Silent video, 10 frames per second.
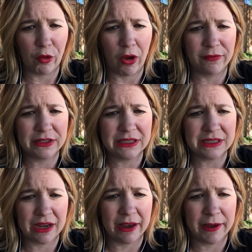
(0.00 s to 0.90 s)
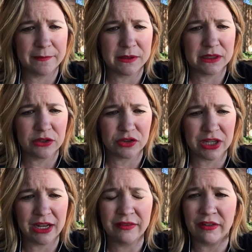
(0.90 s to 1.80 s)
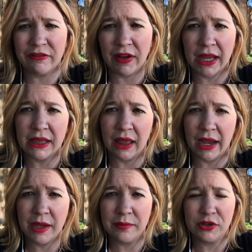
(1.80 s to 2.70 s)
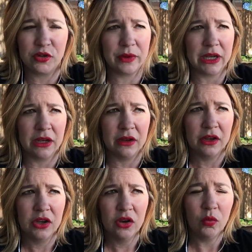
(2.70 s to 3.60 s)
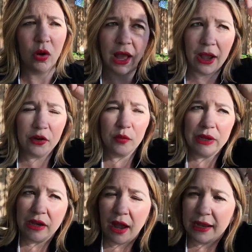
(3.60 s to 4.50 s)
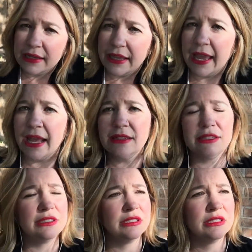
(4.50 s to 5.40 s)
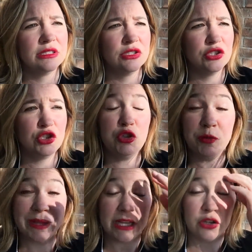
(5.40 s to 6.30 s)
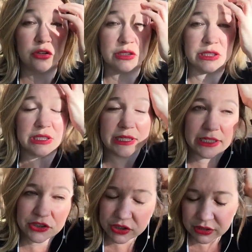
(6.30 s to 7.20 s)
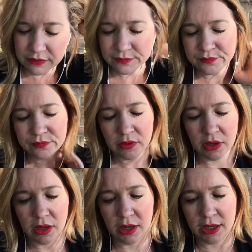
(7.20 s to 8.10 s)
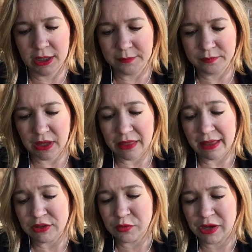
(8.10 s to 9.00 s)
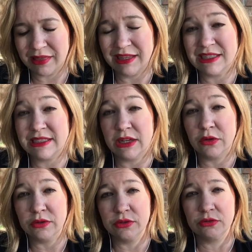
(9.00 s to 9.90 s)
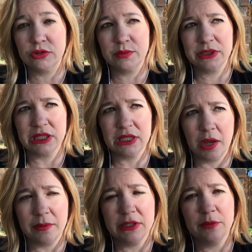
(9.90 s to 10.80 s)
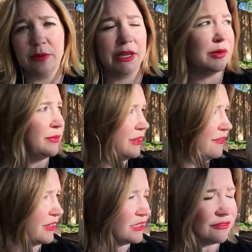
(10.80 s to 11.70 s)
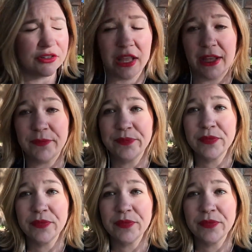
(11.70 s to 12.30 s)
oftentimes there's kind of a fine line between, well, how do we not get too many cooks in the kitchen? And that's where I think stakeholder groups can come into play and be effective for that.